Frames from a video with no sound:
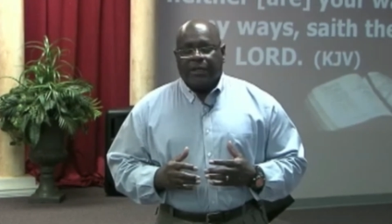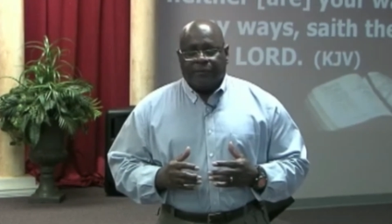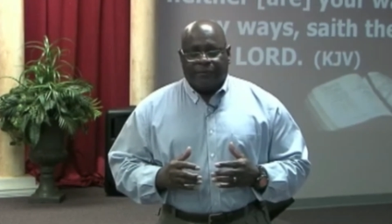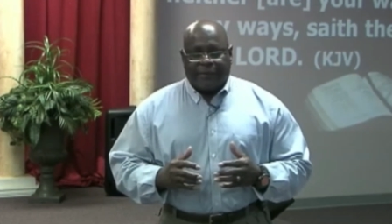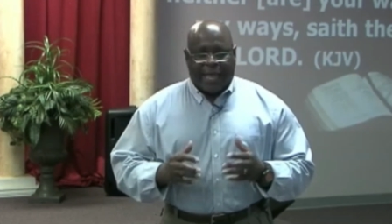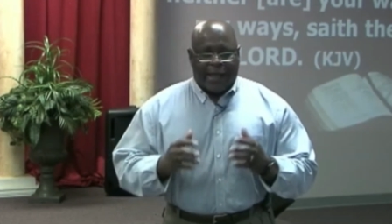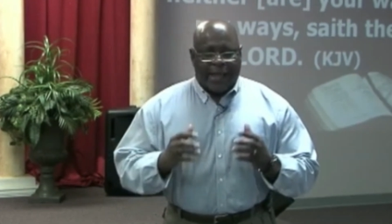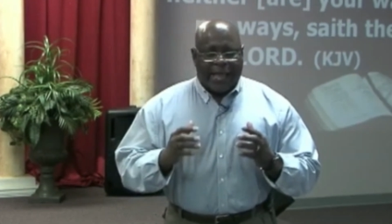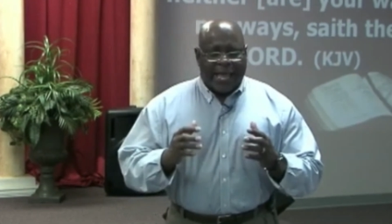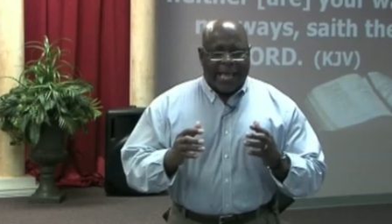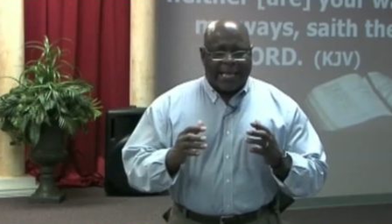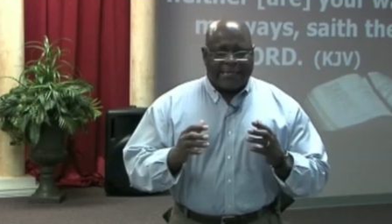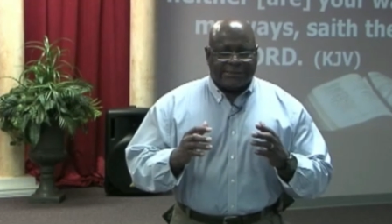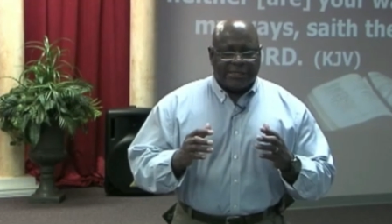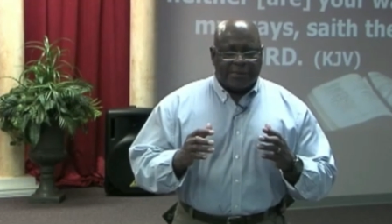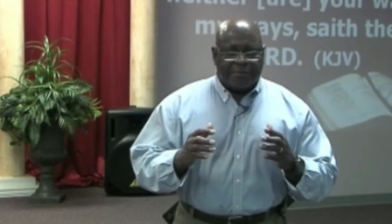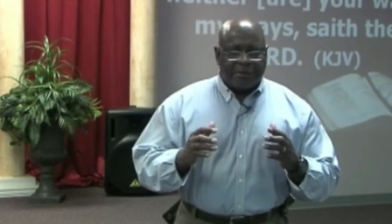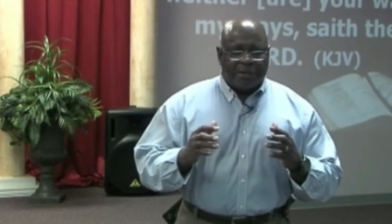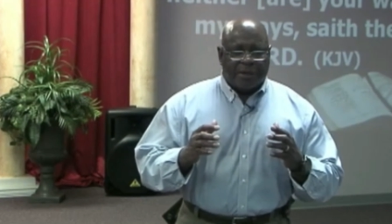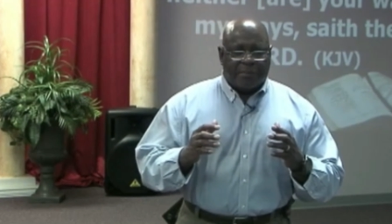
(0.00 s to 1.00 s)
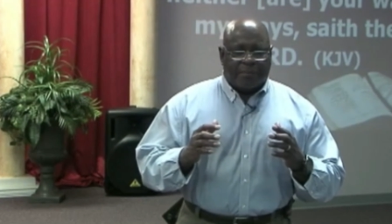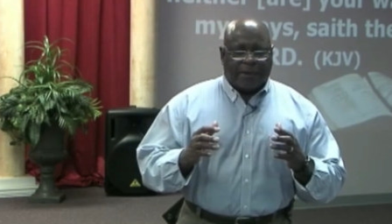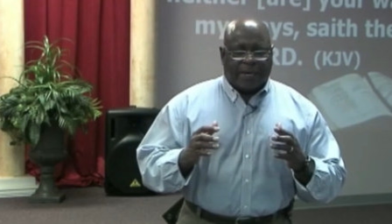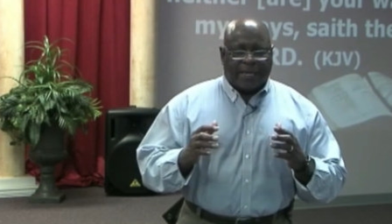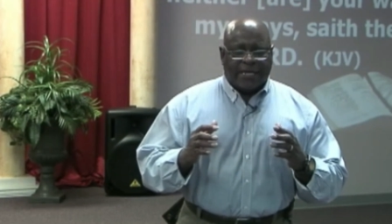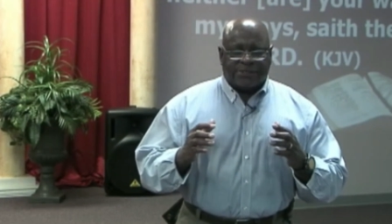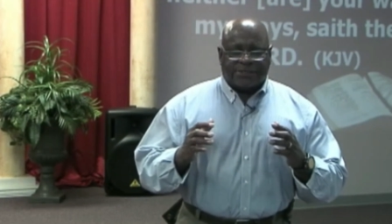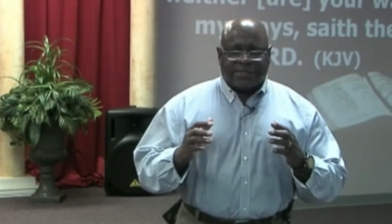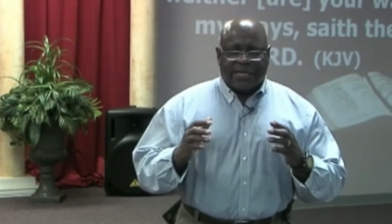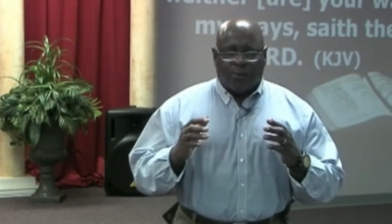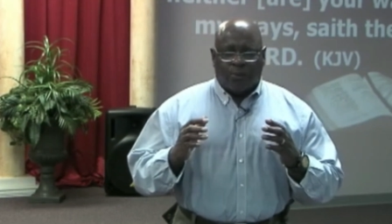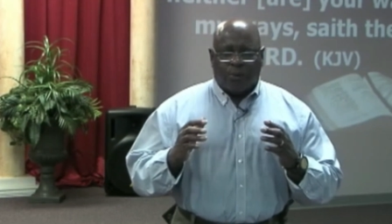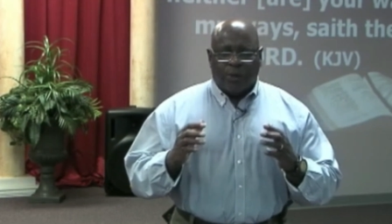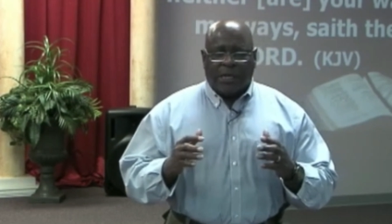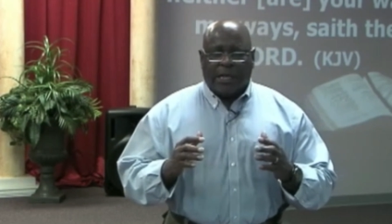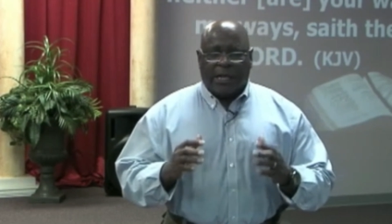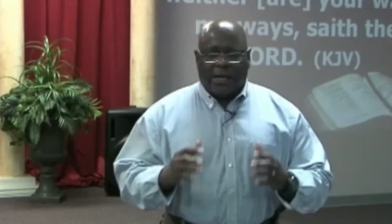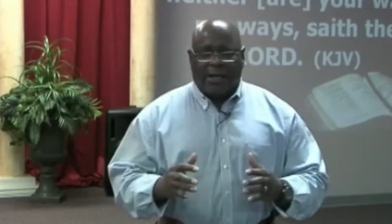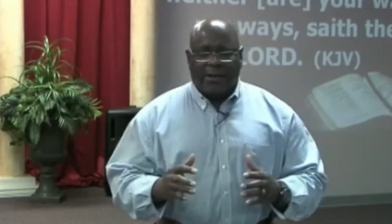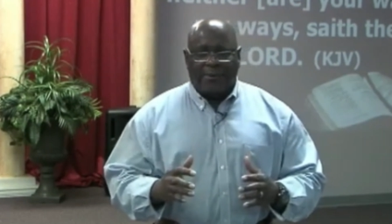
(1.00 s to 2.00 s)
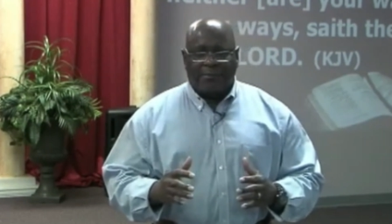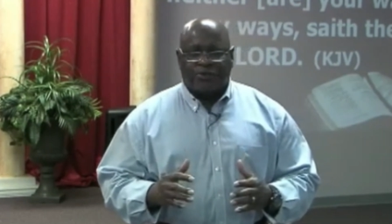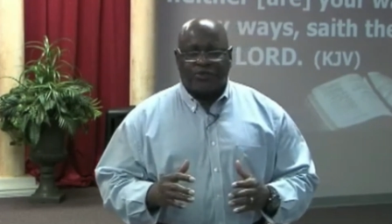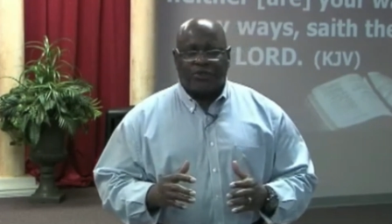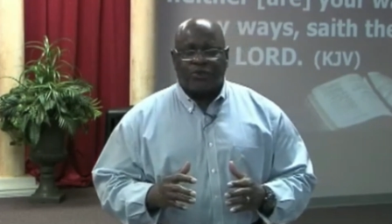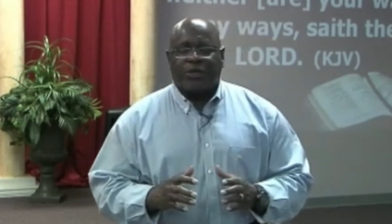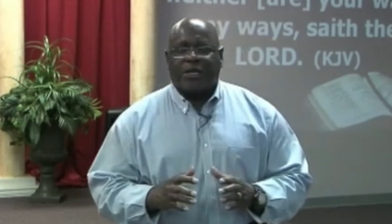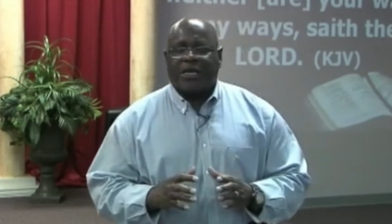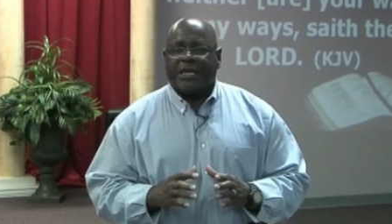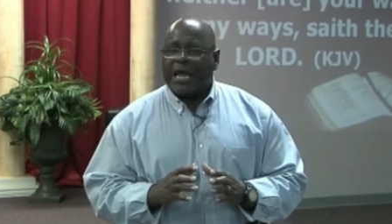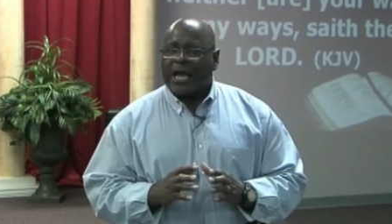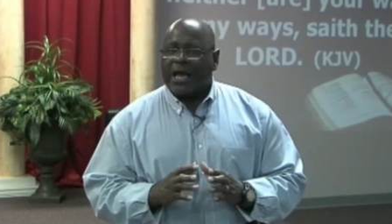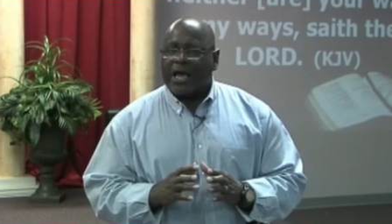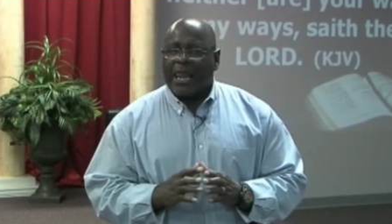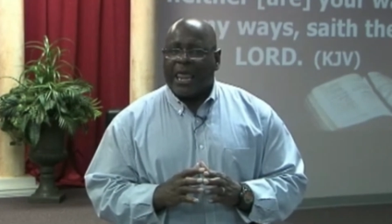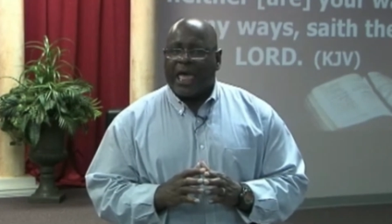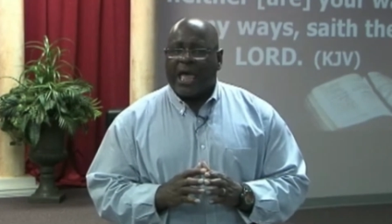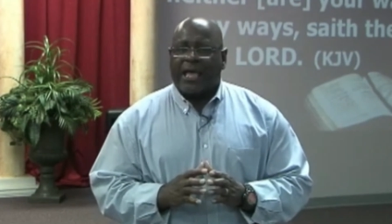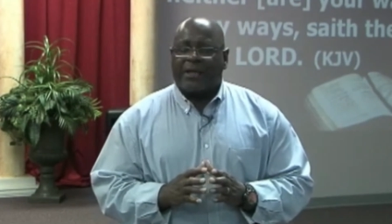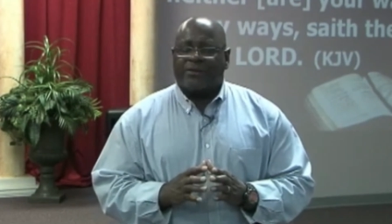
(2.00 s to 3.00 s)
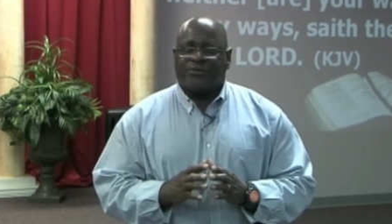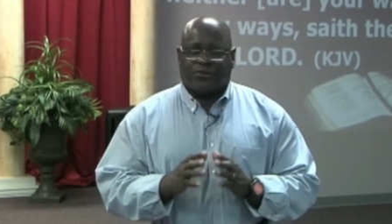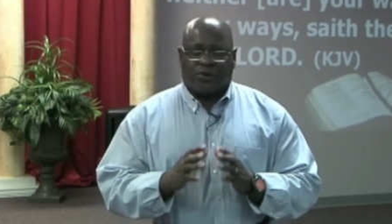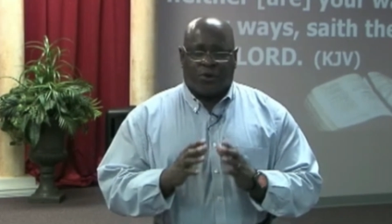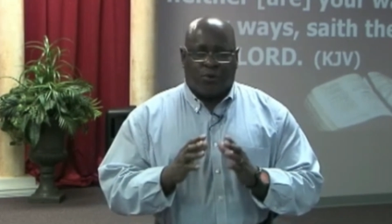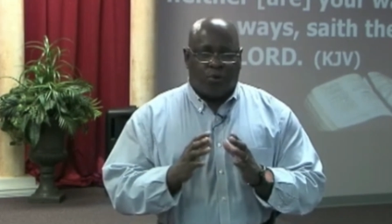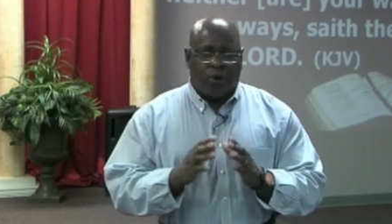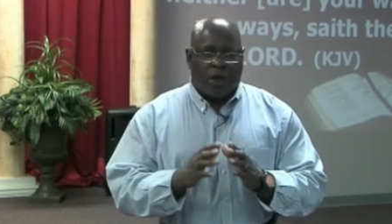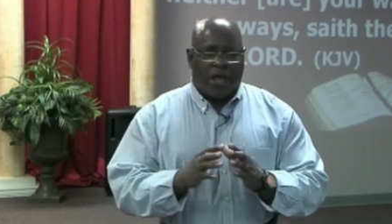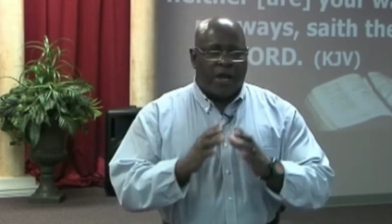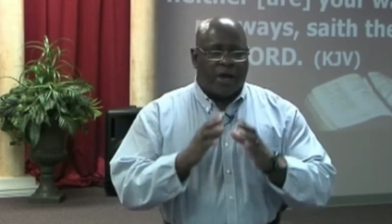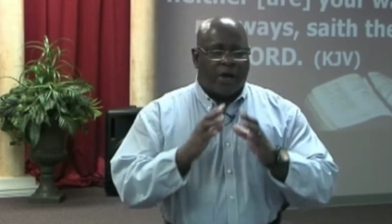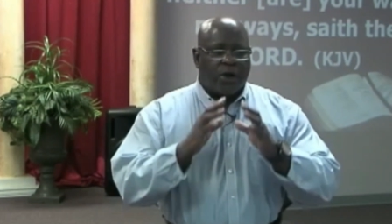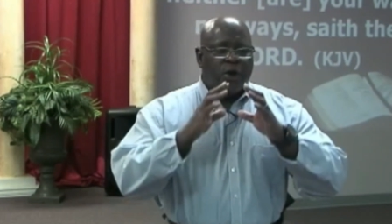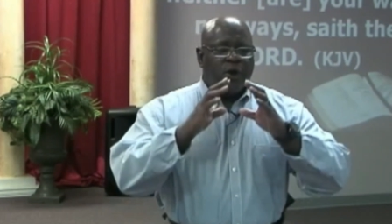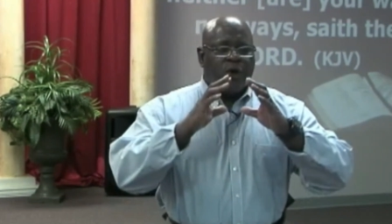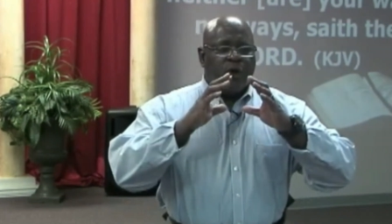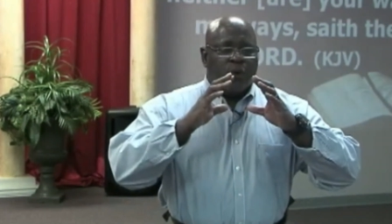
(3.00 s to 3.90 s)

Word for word: There has to be a place that we come to in our lives to where